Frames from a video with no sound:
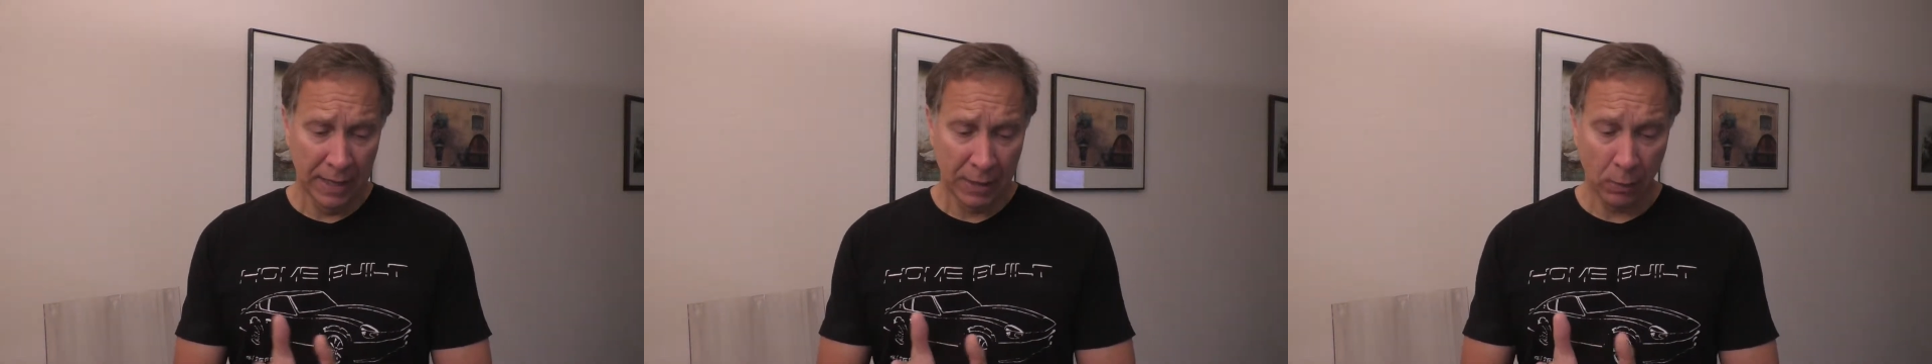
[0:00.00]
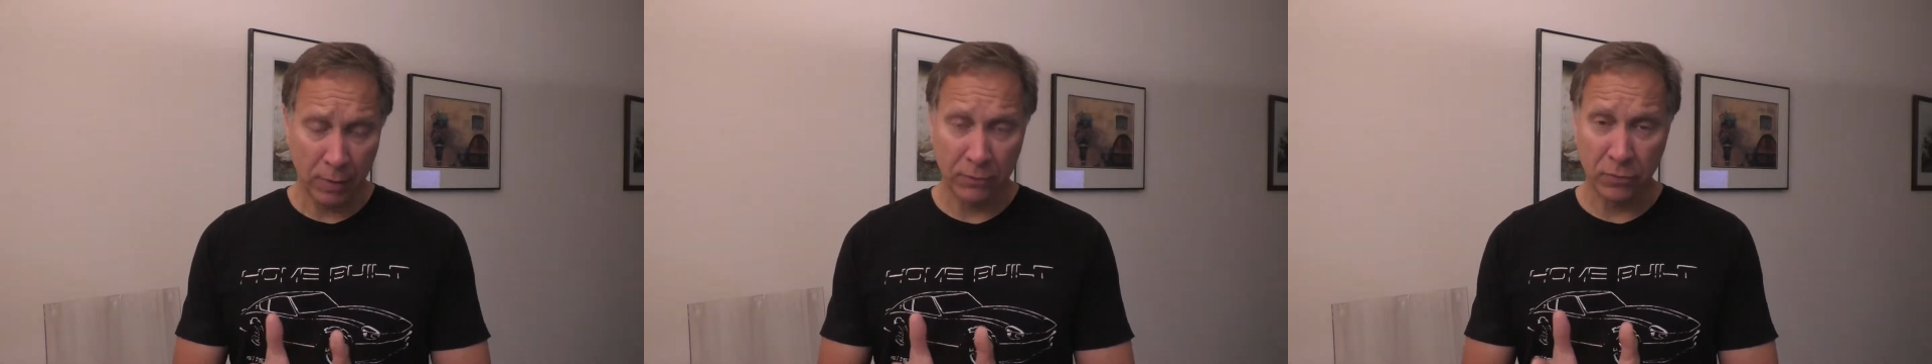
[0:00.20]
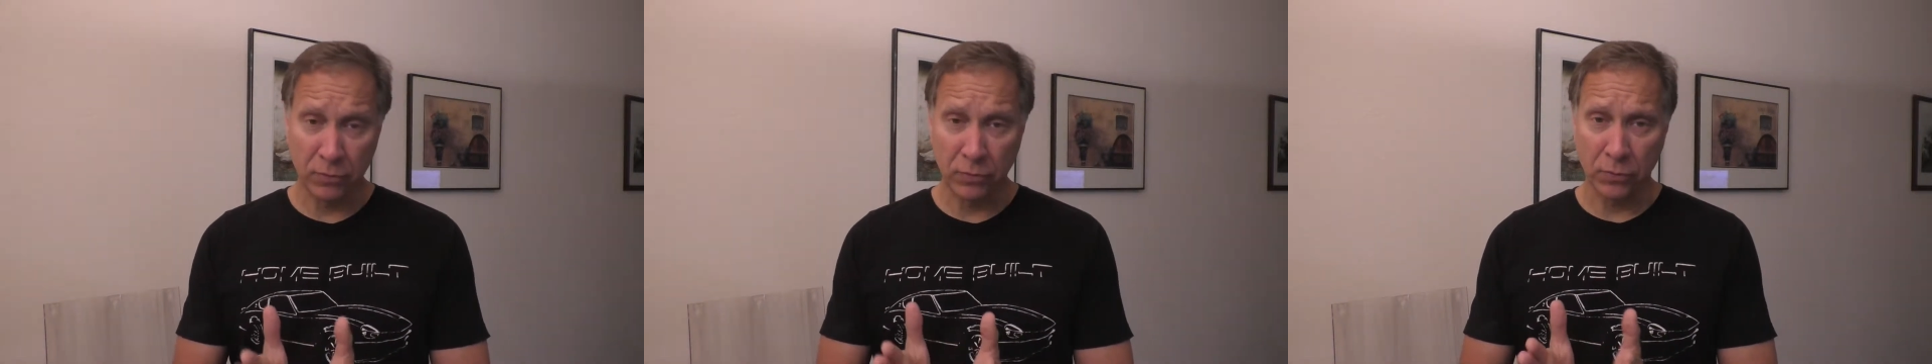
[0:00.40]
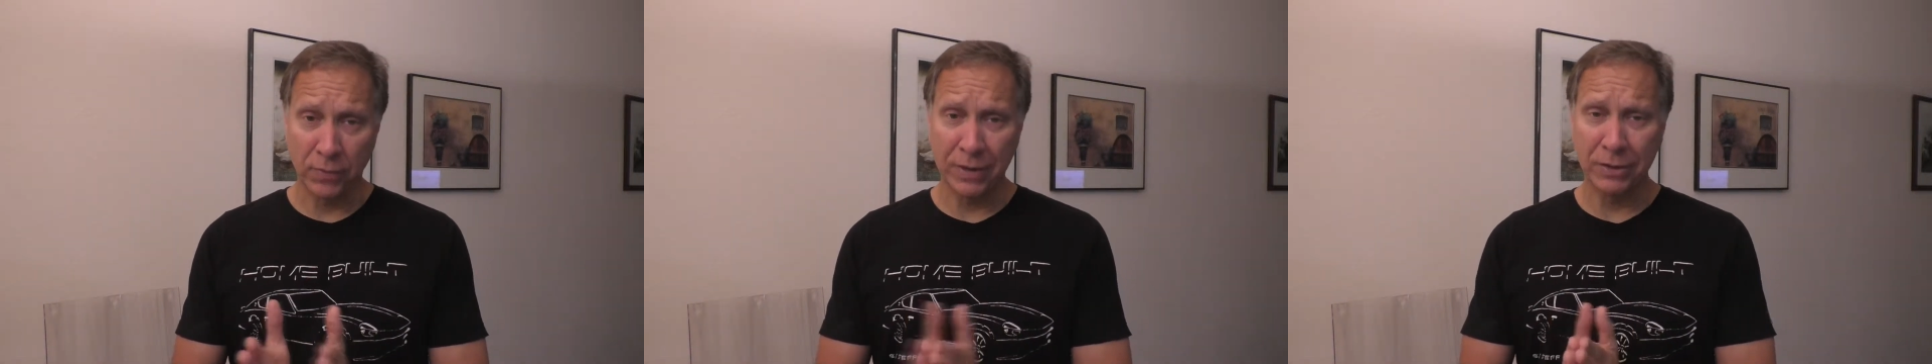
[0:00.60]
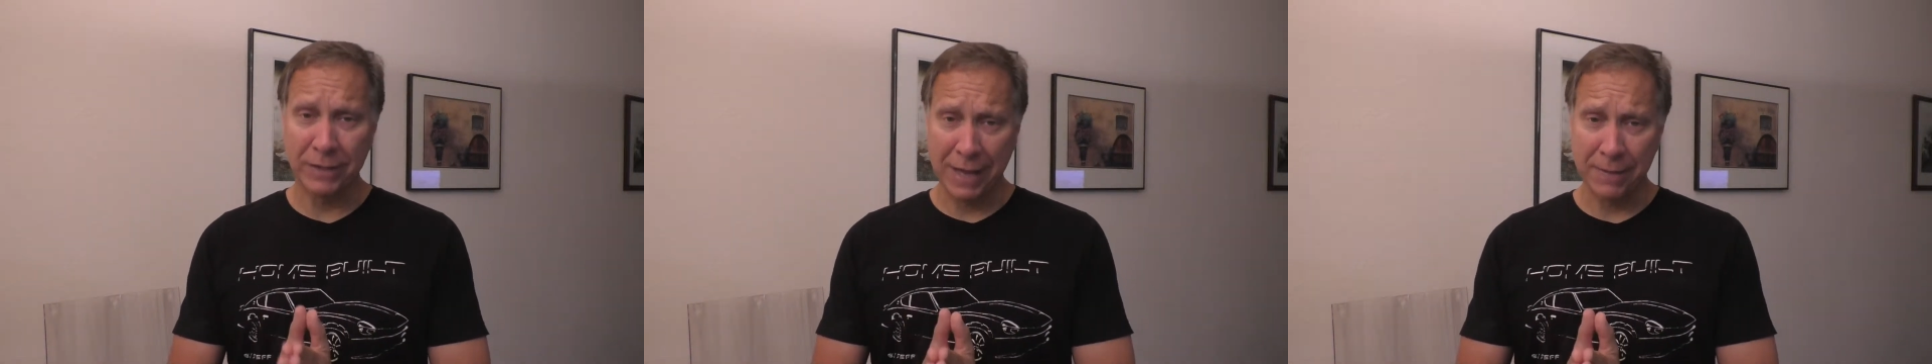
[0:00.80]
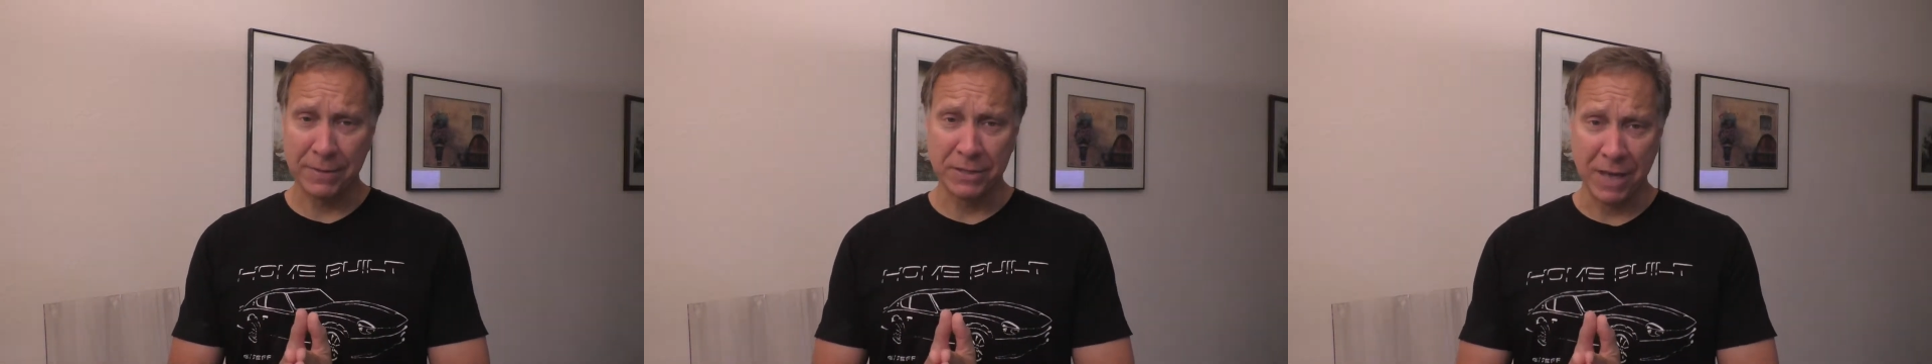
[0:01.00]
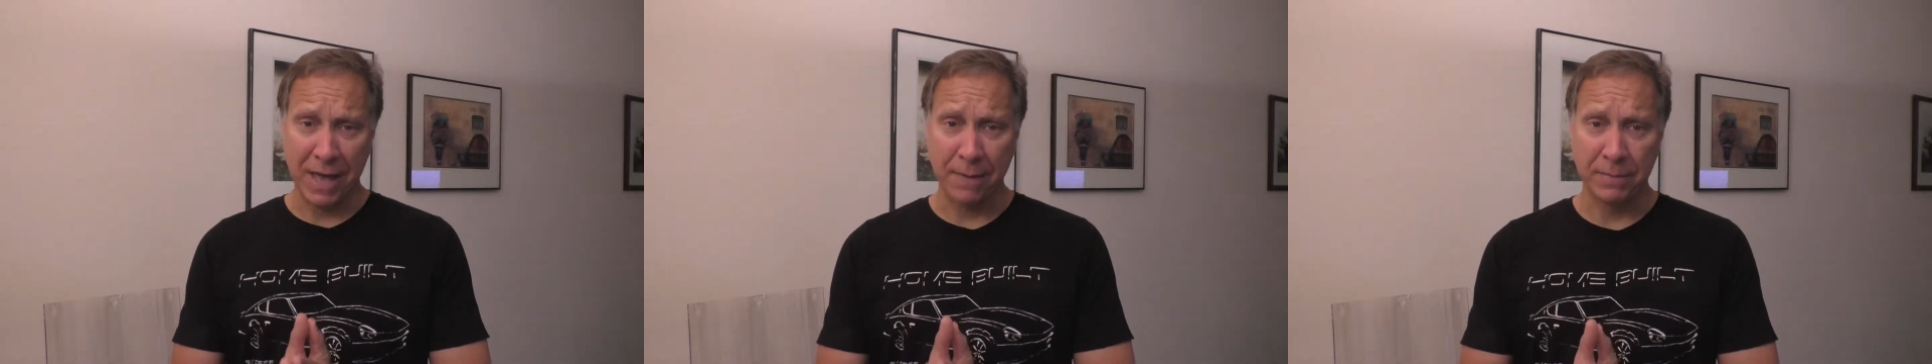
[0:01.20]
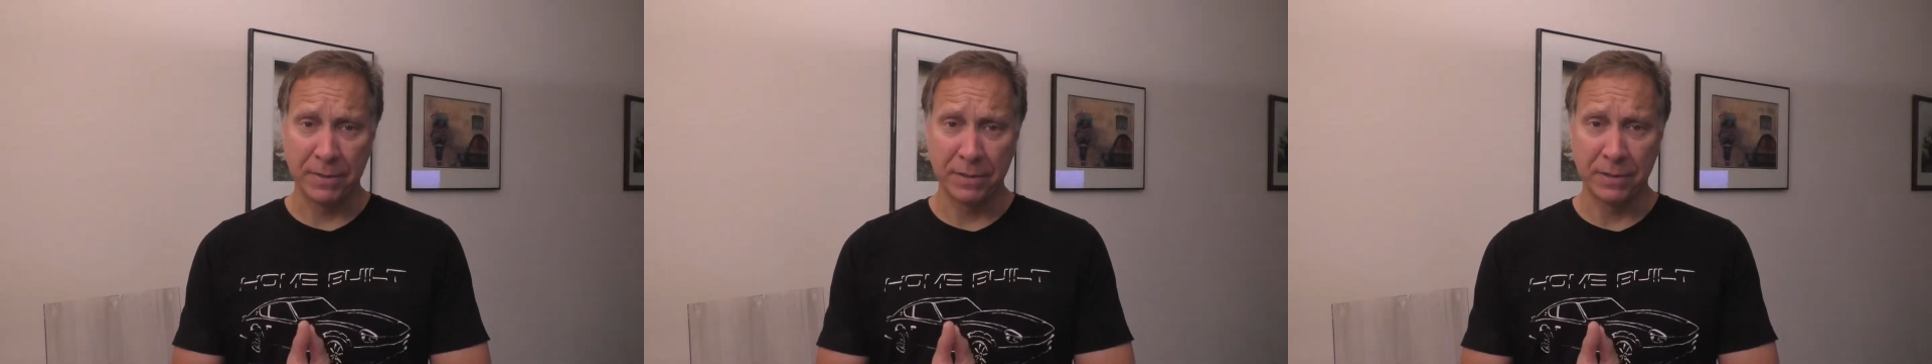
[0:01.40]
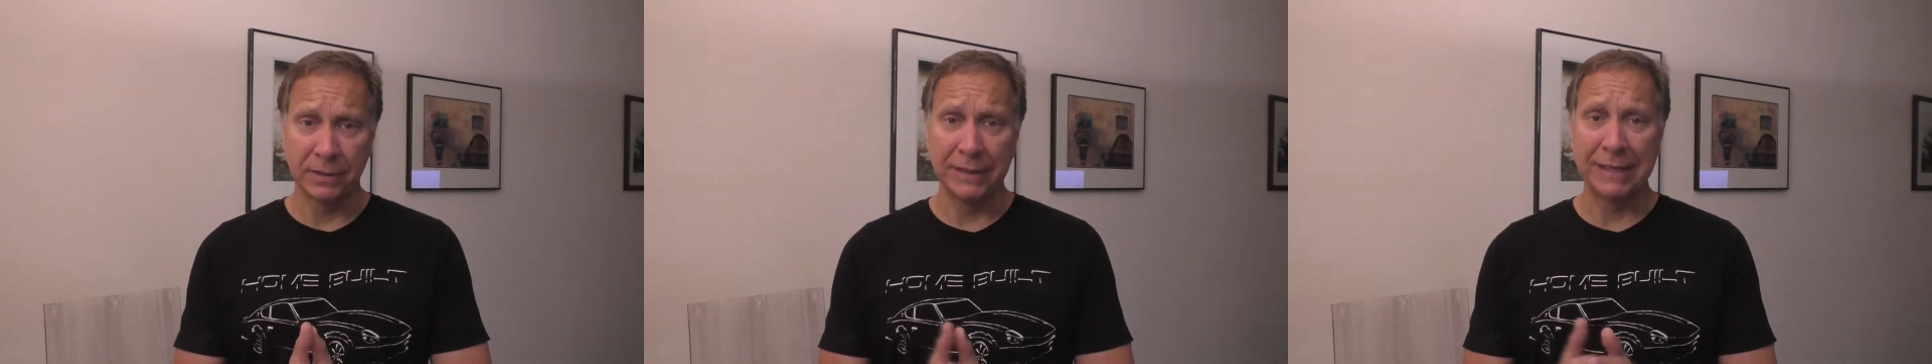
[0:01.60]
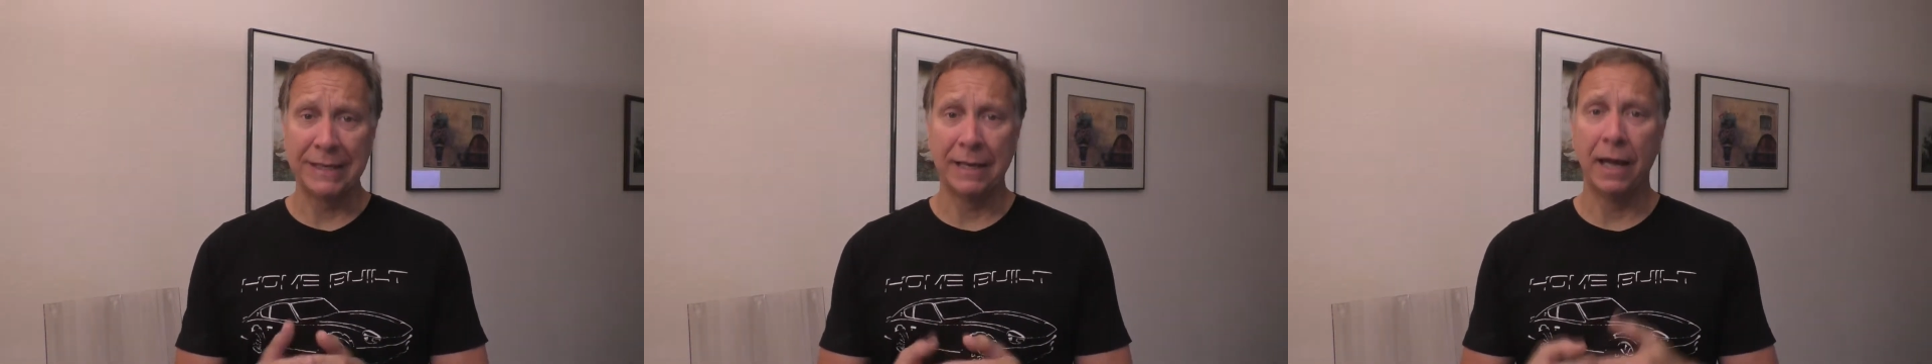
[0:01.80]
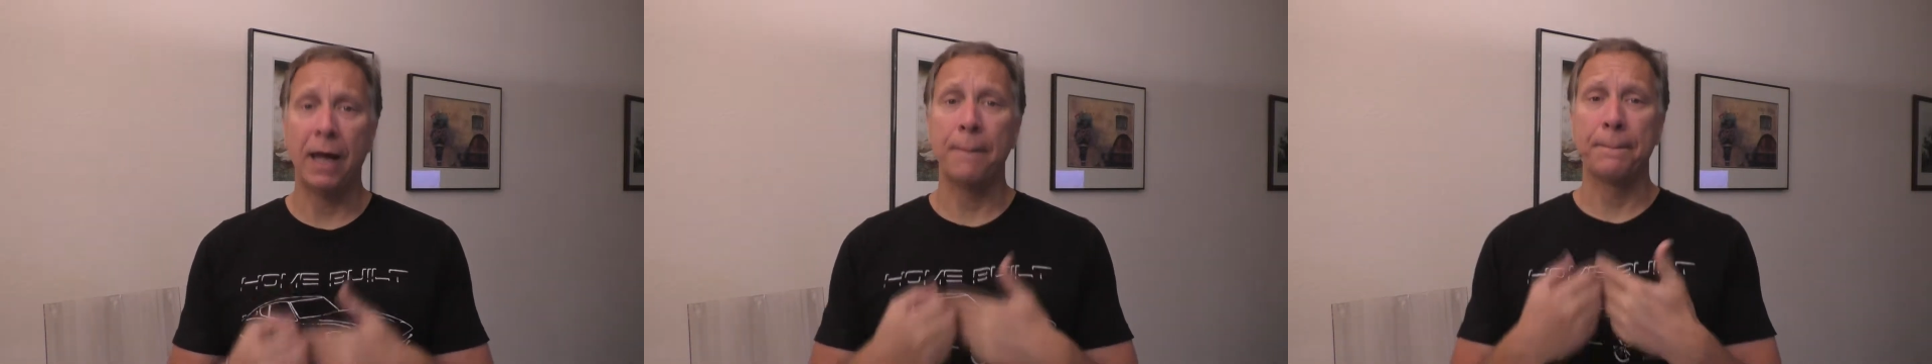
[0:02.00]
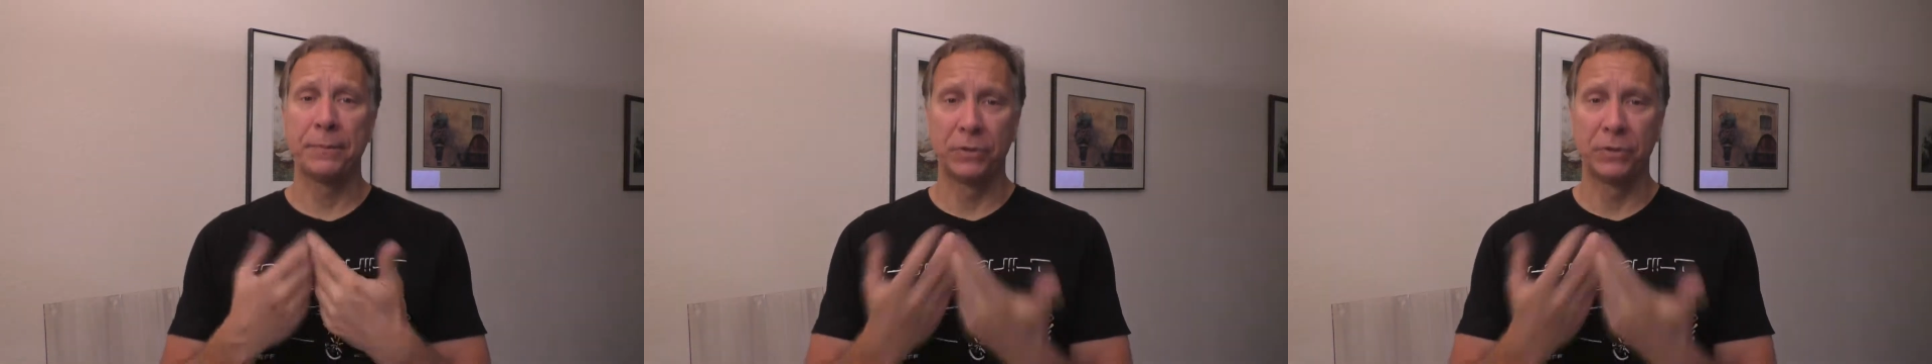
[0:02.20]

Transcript: However, the real damage happened leading up